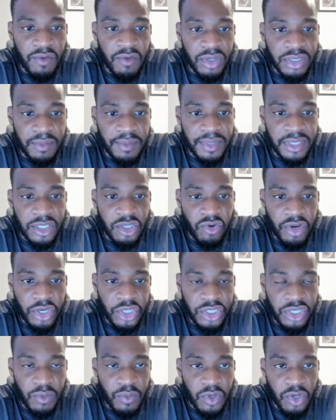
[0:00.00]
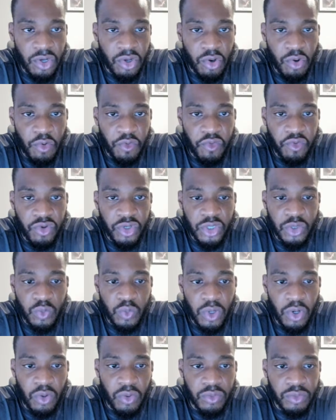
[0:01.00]
I've got some integration that we're gonna go through as
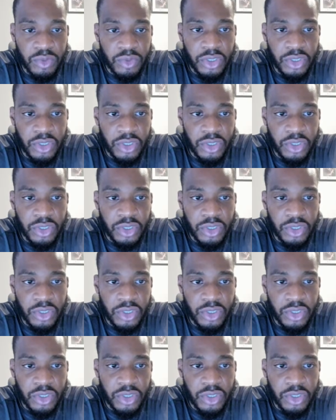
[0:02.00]
well.